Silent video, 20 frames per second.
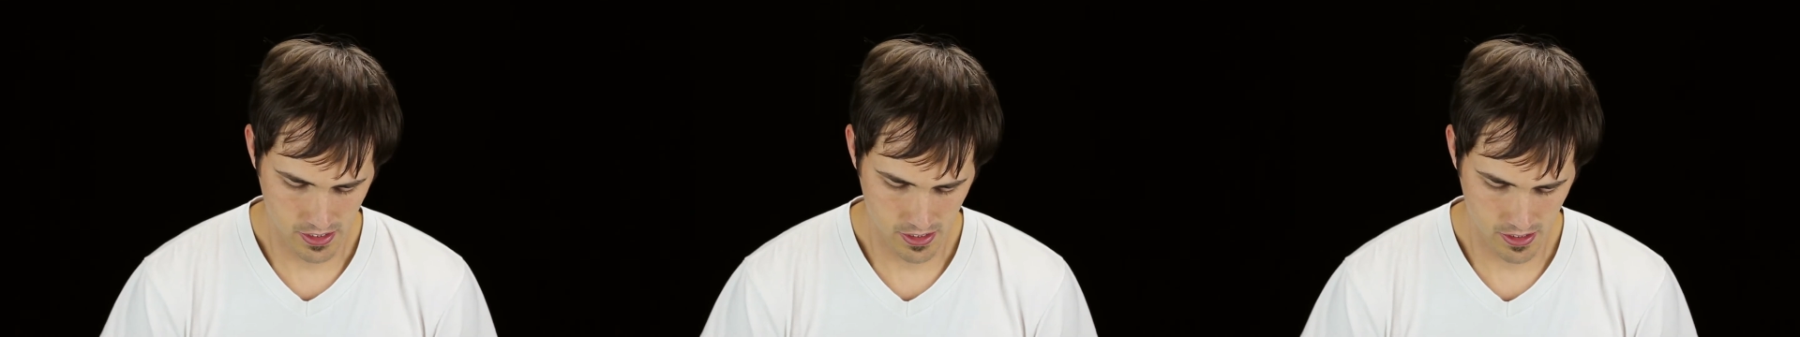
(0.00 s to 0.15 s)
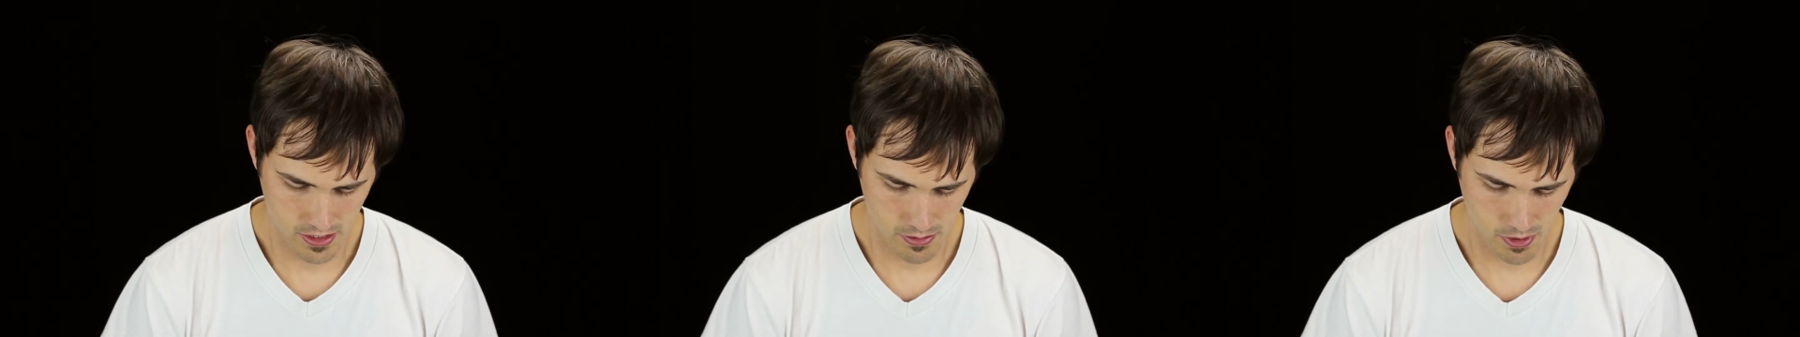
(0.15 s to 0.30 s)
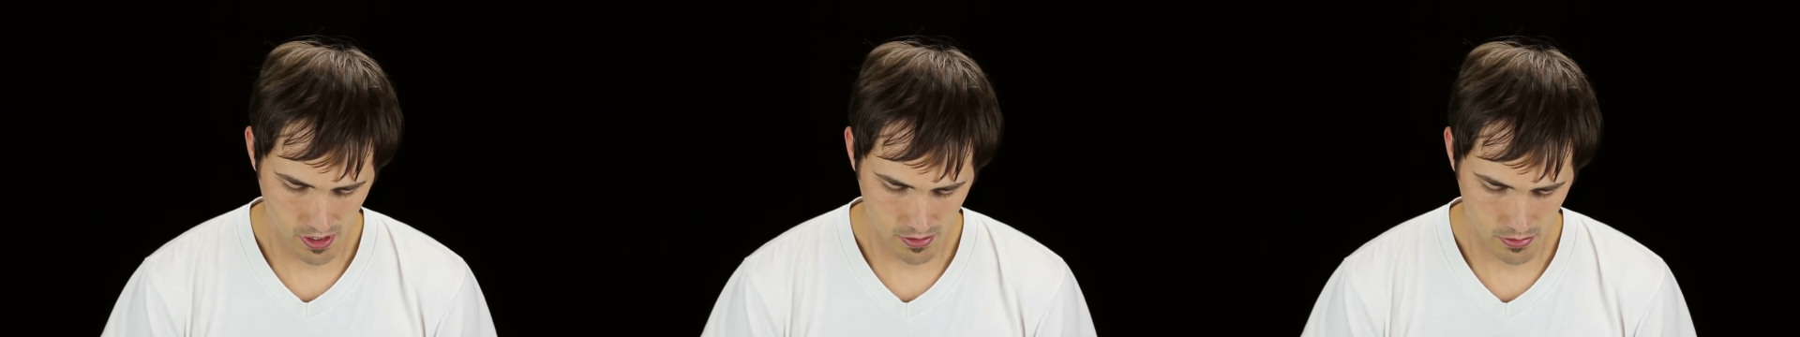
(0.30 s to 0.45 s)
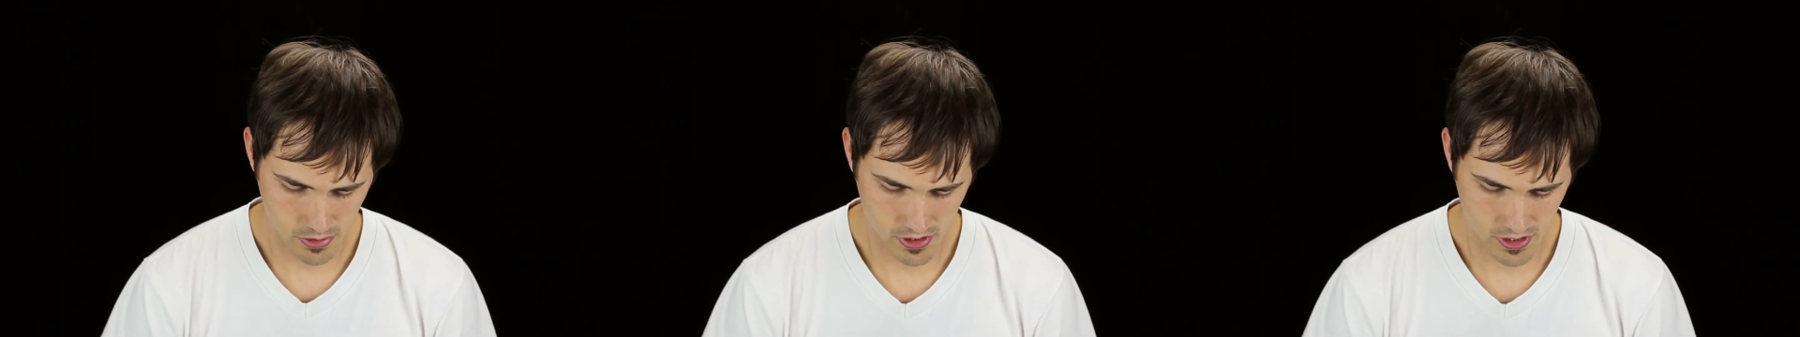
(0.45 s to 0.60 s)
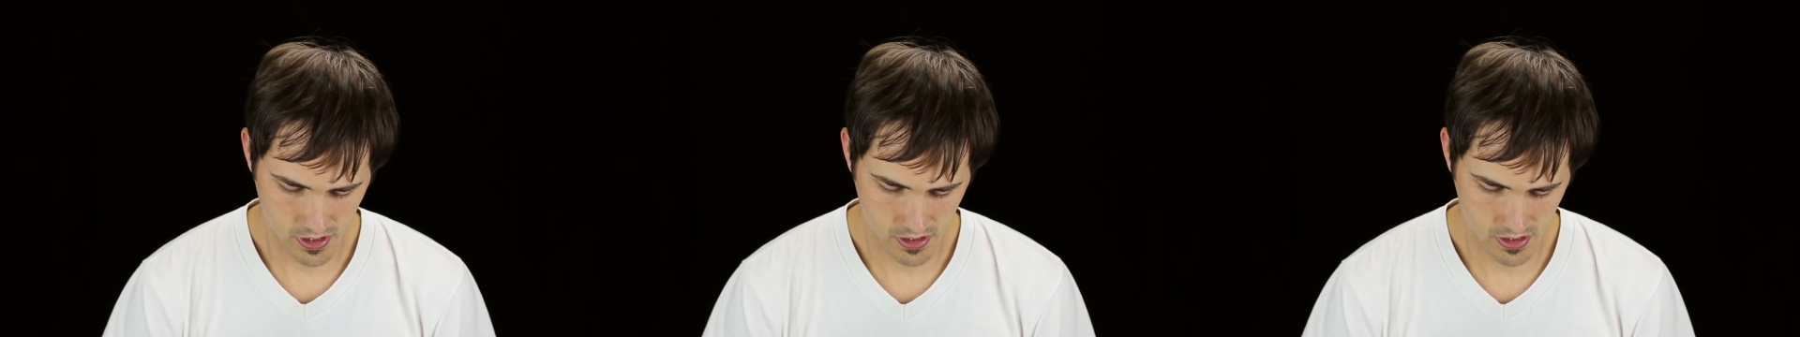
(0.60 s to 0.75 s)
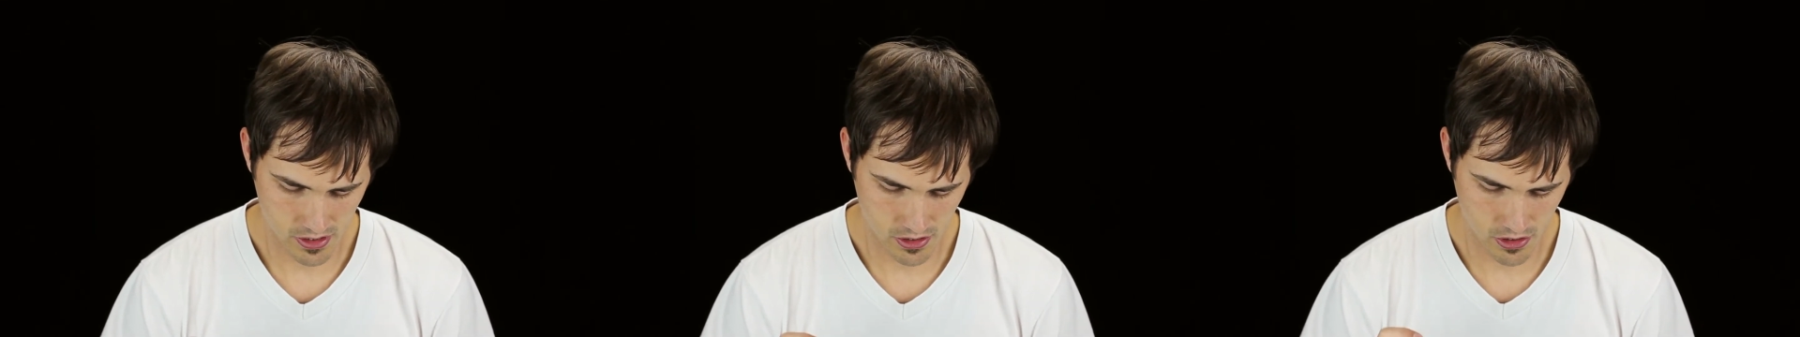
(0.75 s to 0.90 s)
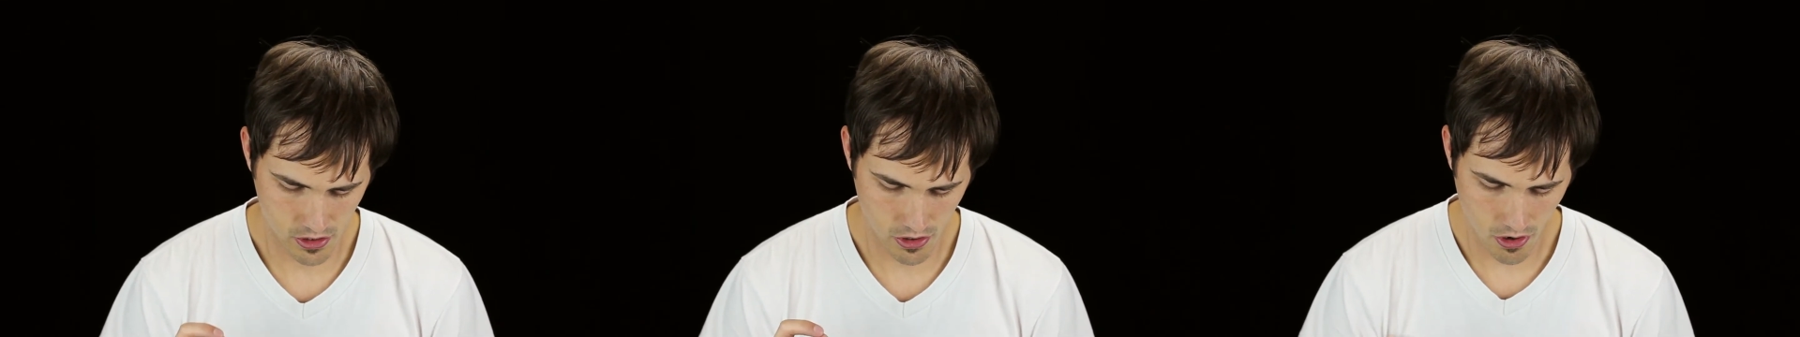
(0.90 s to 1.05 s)
The Bible
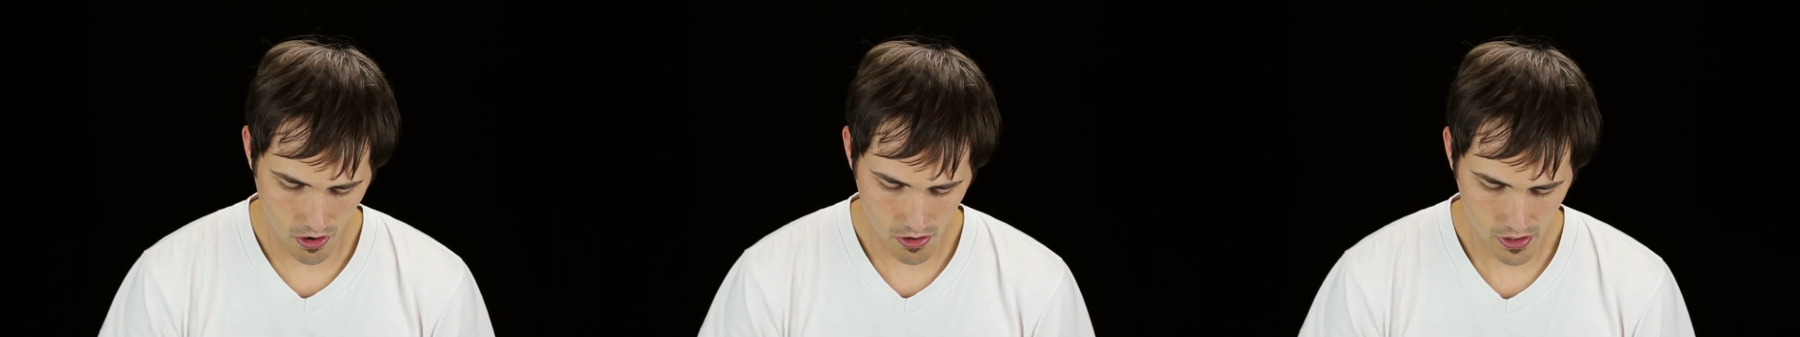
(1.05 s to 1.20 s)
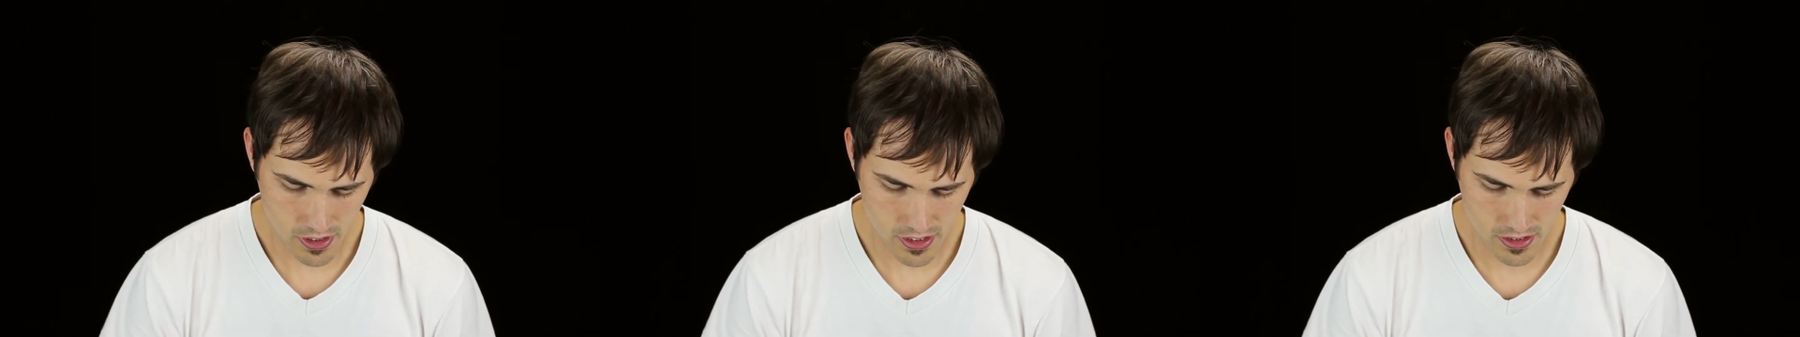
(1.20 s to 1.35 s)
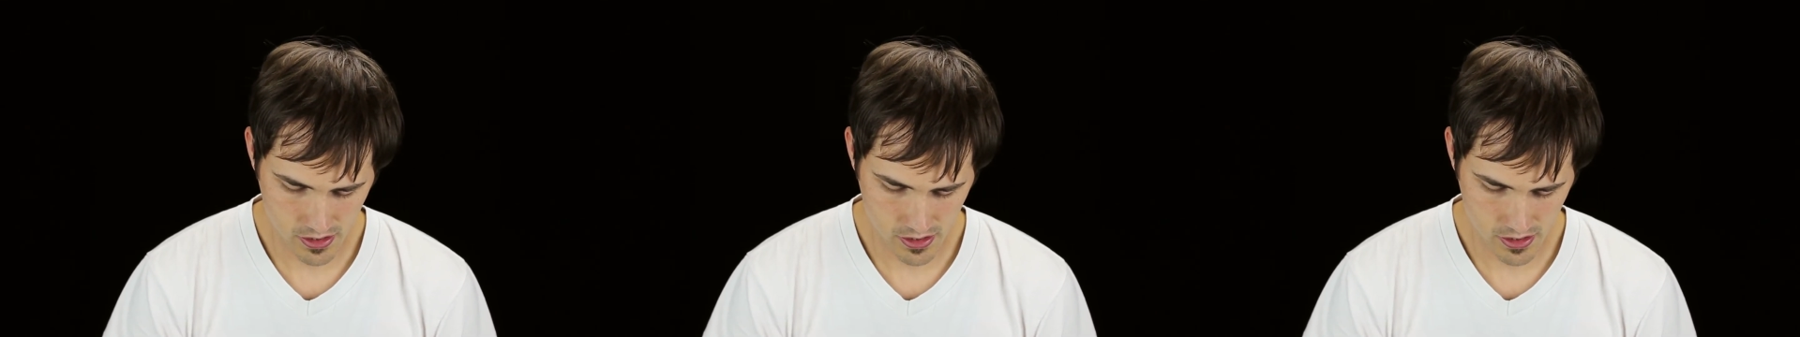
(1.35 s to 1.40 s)
says, calling